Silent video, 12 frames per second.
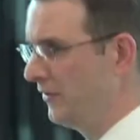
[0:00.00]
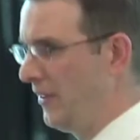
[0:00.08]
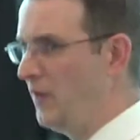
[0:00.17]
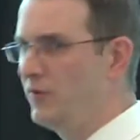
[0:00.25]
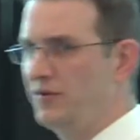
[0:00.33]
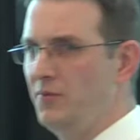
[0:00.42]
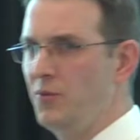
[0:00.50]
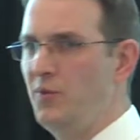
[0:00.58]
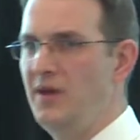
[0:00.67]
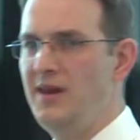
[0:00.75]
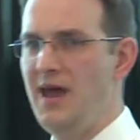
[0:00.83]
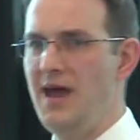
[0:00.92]
So that was something
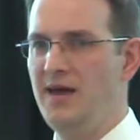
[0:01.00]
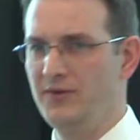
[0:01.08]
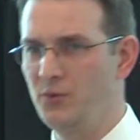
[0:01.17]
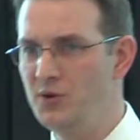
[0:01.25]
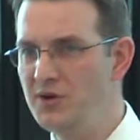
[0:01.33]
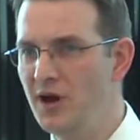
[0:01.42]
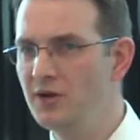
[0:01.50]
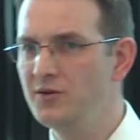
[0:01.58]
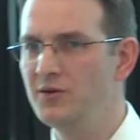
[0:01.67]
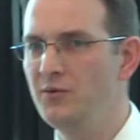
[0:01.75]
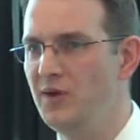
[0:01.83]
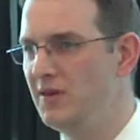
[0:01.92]
we had to ask. We,
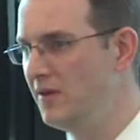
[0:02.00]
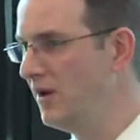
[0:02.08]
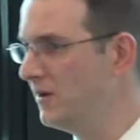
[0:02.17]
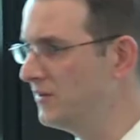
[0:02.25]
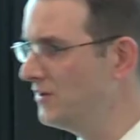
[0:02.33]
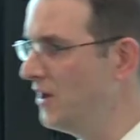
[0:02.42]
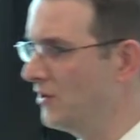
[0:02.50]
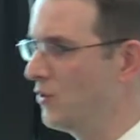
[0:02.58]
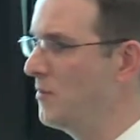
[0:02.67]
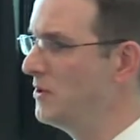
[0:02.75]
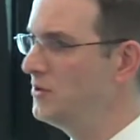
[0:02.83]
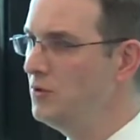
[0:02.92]
doctor, we talked to
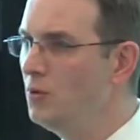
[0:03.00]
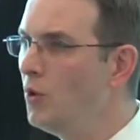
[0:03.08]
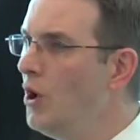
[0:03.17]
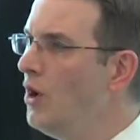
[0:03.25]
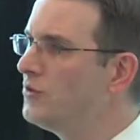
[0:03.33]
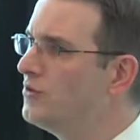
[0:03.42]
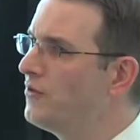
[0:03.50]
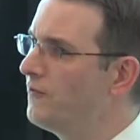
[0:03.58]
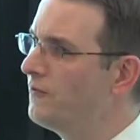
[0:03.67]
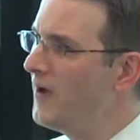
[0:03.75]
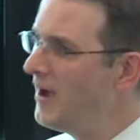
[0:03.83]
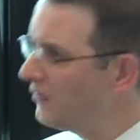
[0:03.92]
Dr. Abaidoo. Do the
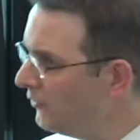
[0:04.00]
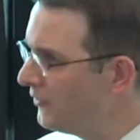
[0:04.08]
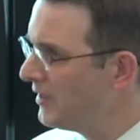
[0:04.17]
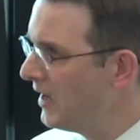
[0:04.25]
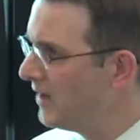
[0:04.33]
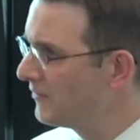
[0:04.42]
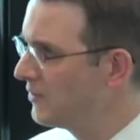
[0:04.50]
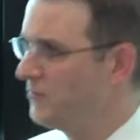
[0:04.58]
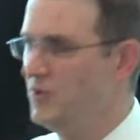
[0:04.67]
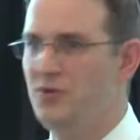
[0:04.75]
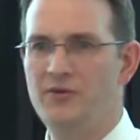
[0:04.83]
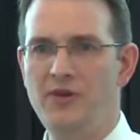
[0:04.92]
faculty have
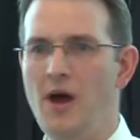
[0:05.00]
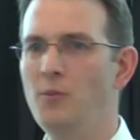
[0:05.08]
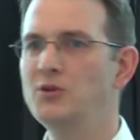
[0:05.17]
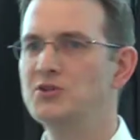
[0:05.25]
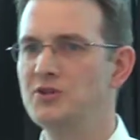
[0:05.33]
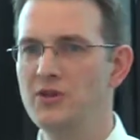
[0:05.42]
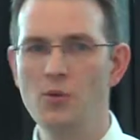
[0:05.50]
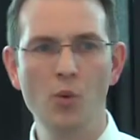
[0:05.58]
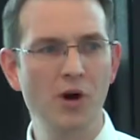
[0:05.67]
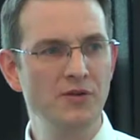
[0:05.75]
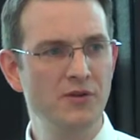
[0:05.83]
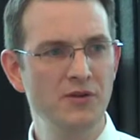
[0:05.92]
computers? How much do they
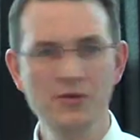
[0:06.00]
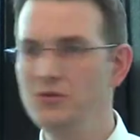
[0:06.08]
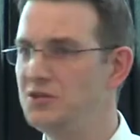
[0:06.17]
want to do?